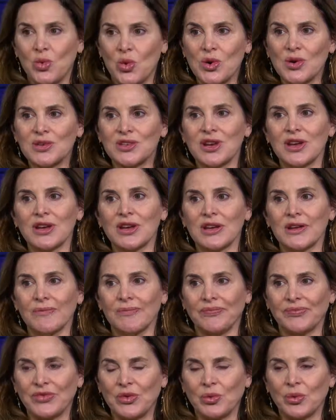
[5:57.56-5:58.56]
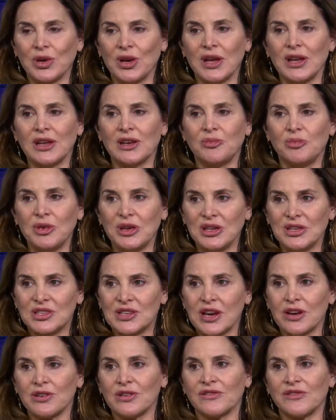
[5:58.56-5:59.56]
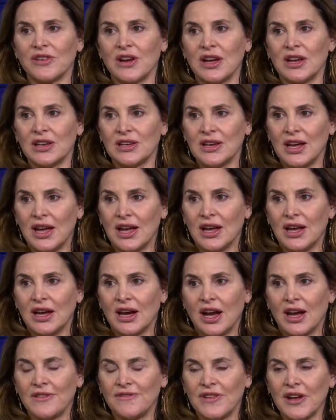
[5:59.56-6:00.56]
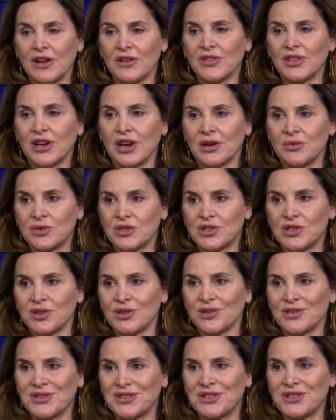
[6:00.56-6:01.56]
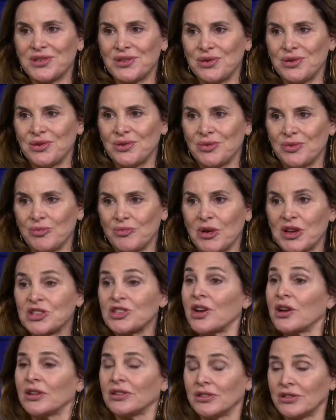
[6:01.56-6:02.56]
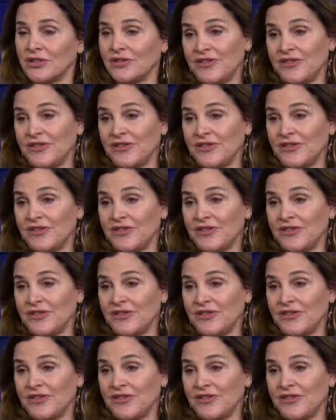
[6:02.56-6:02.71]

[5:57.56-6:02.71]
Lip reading: wartime, when I had been terrified, I found that I returned to my childhood